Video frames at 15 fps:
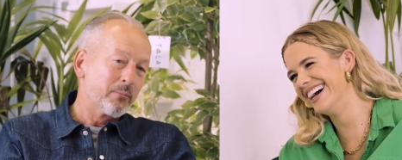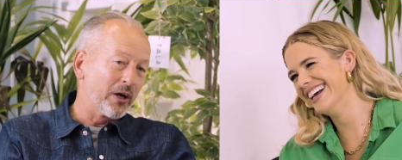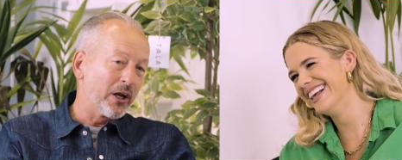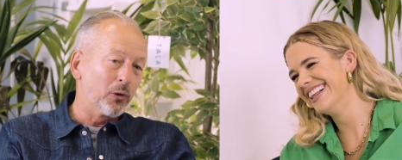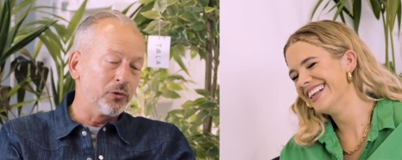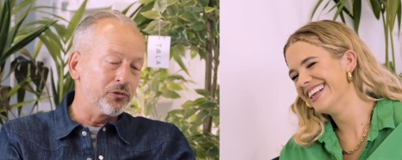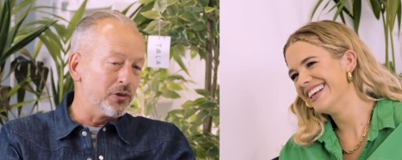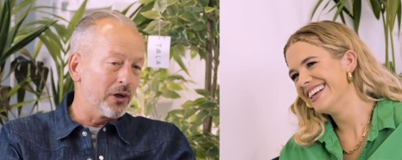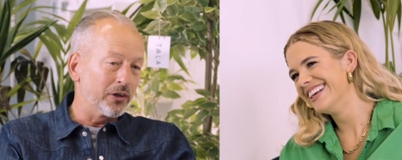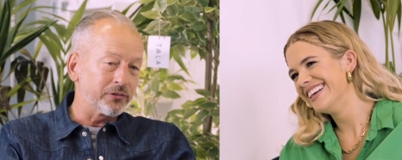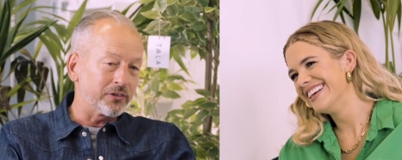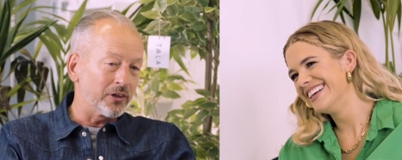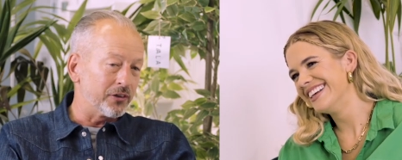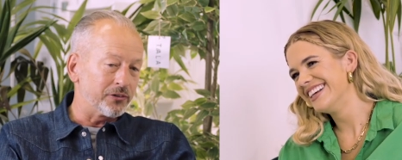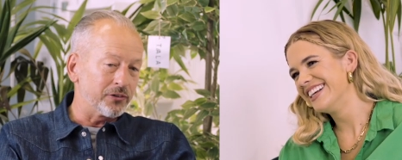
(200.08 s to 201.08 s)
Speaker 1: but I always knew
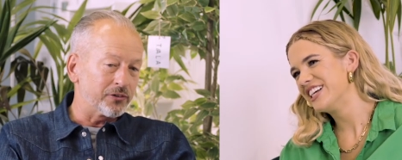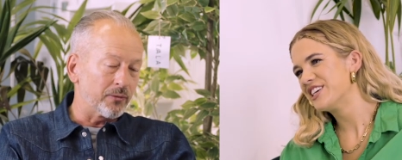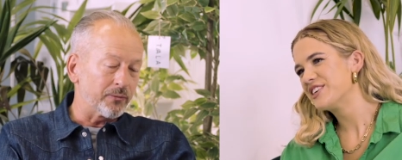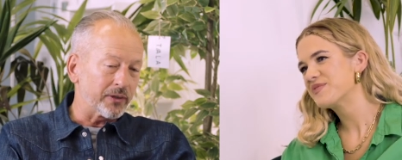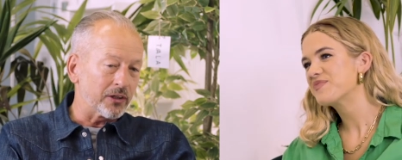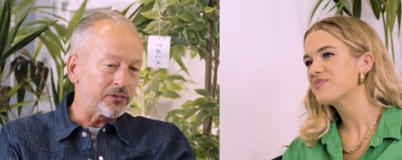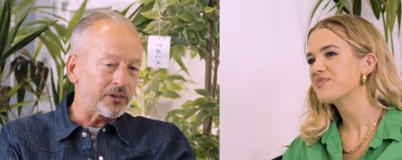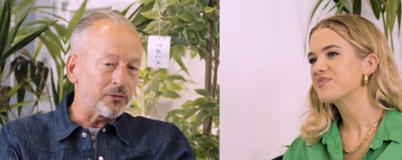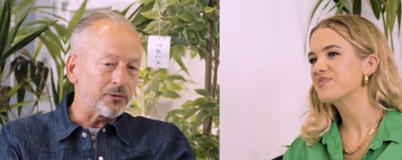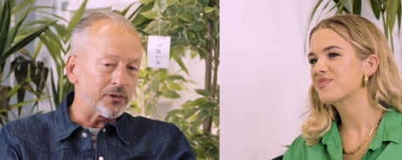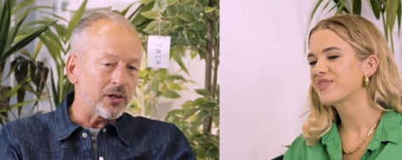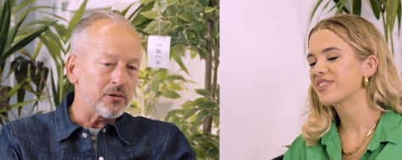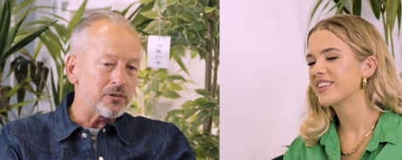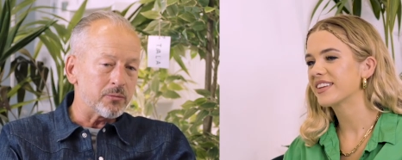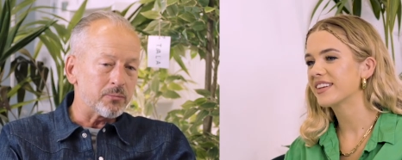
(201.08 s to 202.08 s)
I'd, I'd, do something else. I was
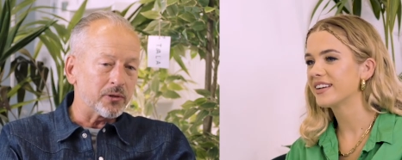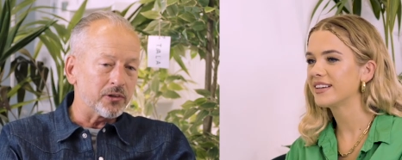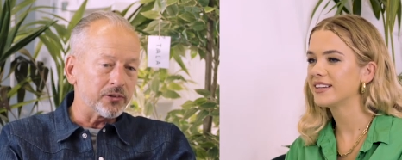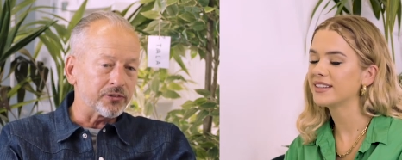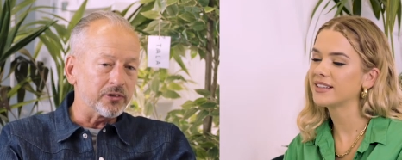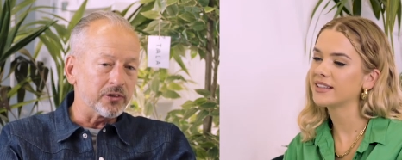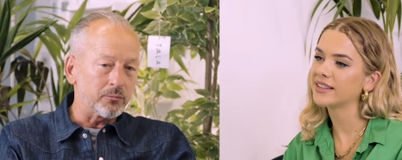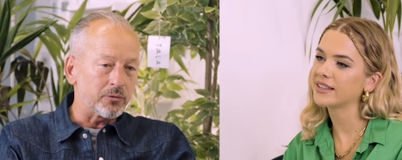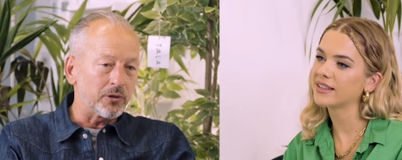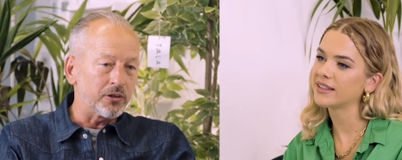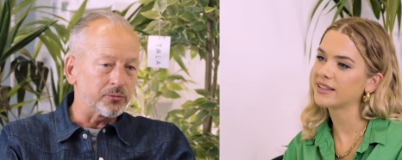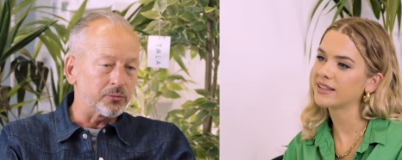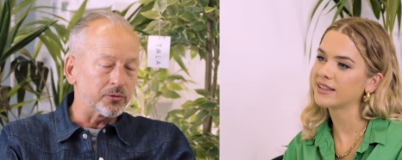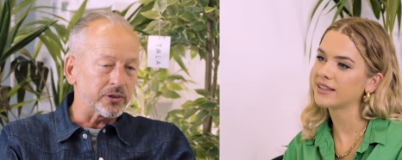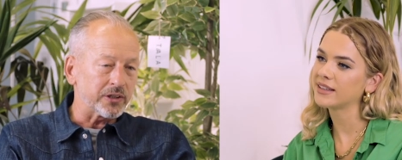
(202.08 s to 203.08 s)
the only person at
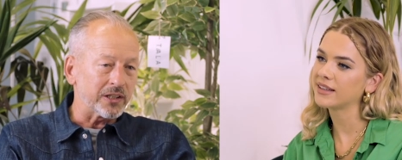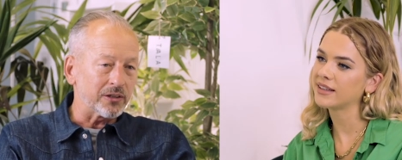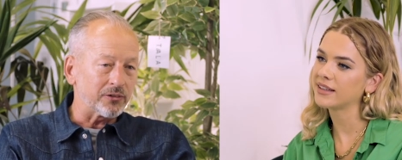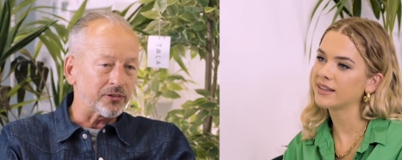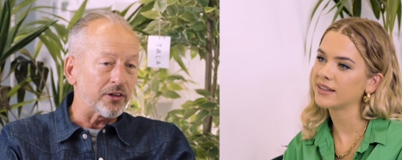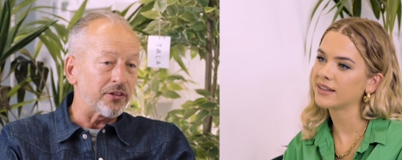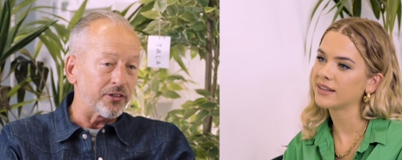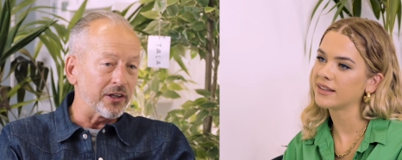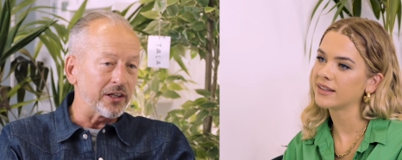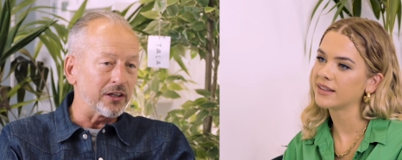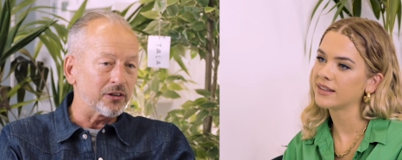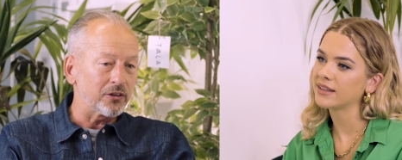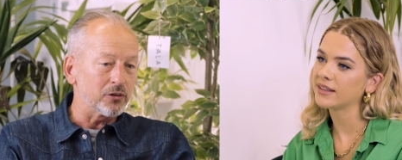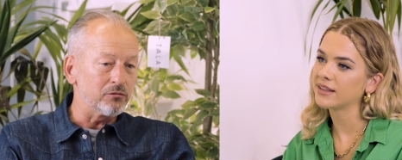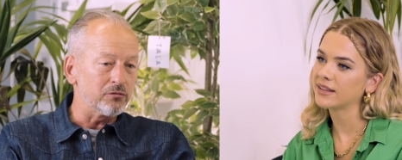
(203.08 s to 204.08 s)
Price Waterhouse, I
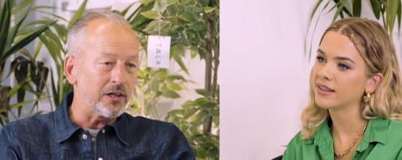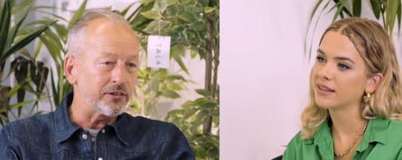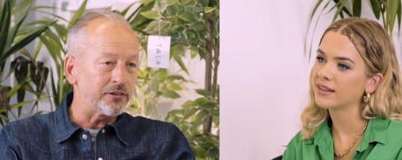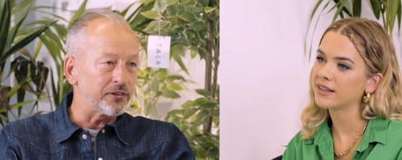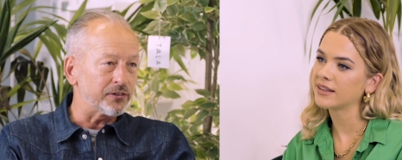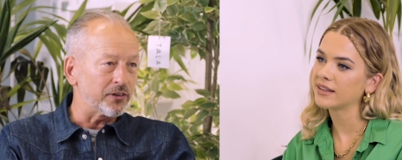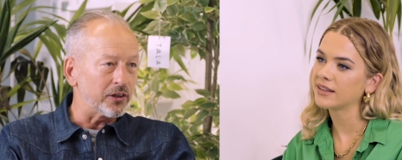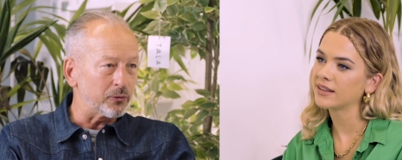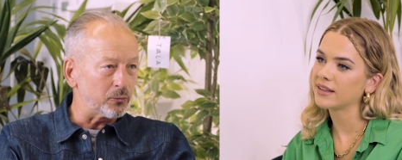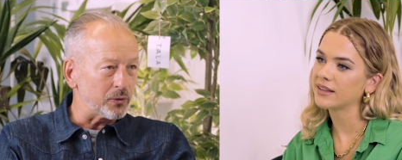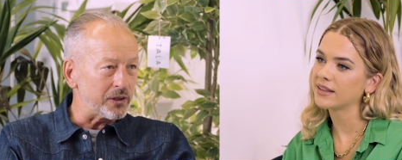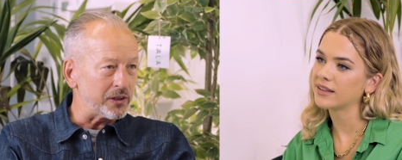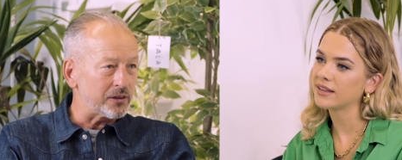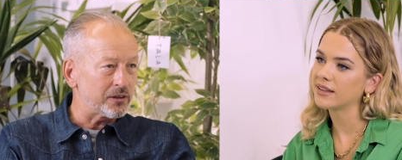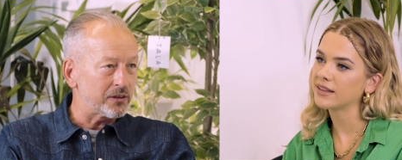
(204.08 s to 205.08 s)
think, who read Design
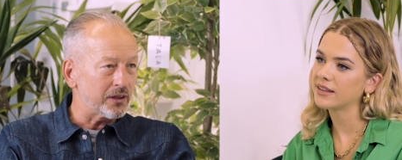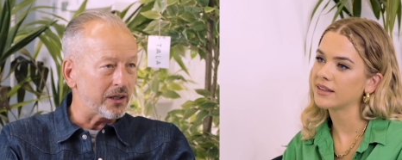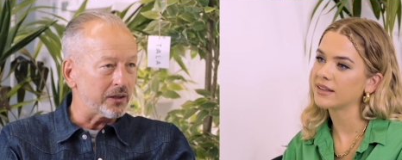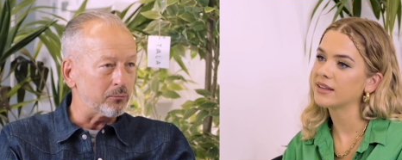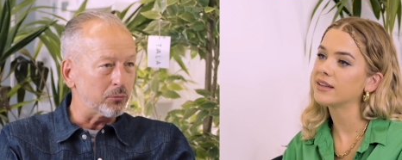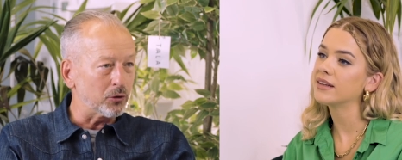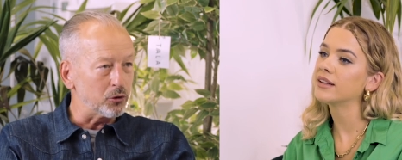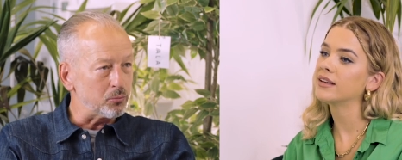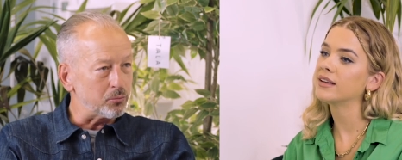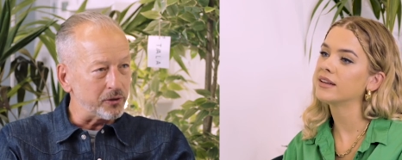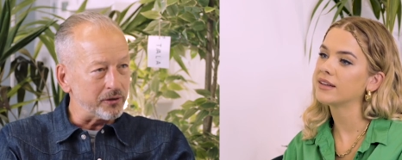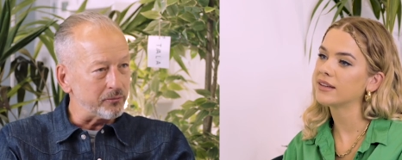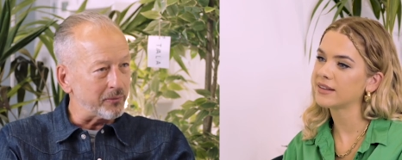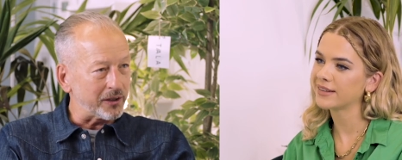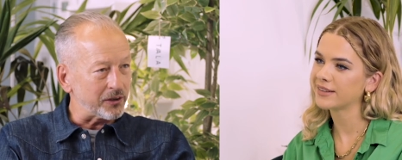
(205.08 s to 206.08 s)
Week and
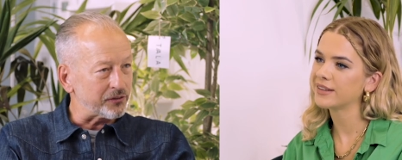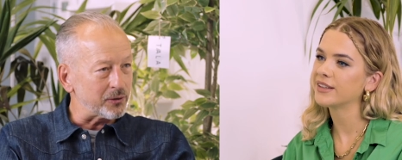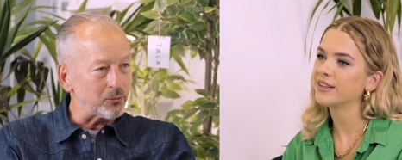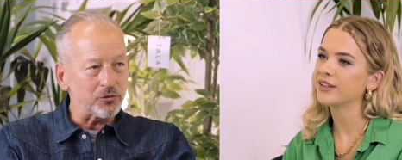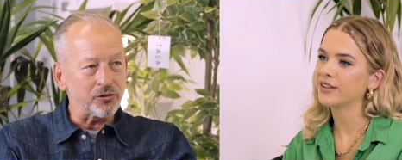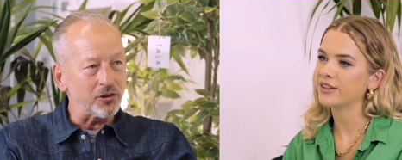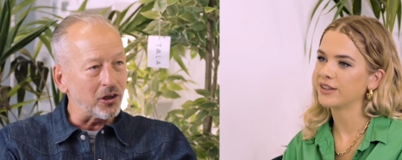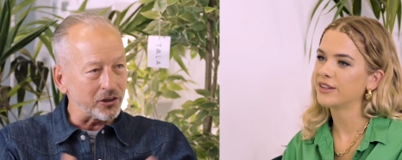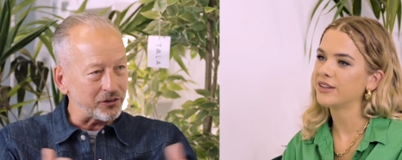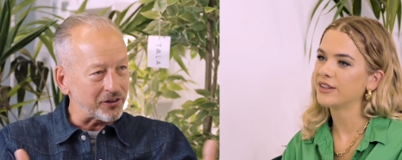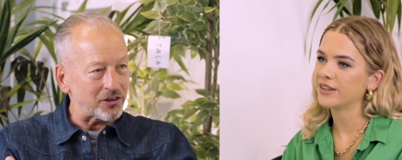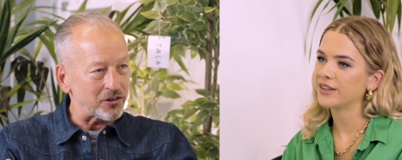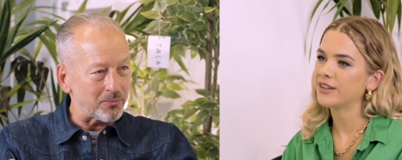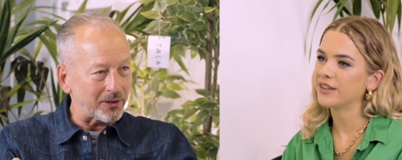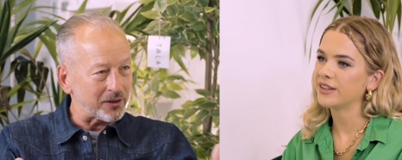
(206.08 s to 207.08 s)
Blueprint magazine, which is an
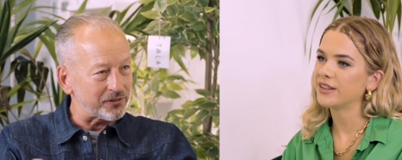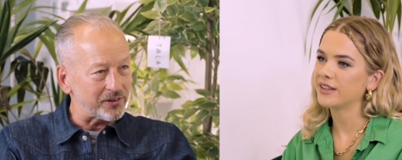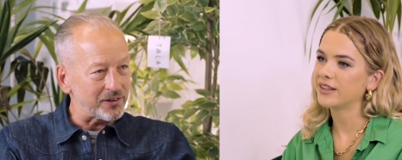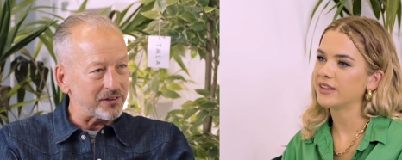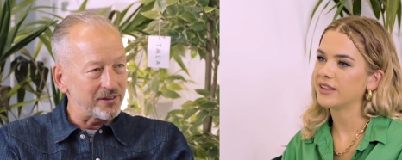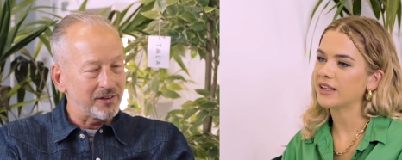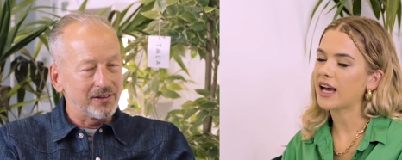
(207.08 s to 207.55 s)
architecture magazine.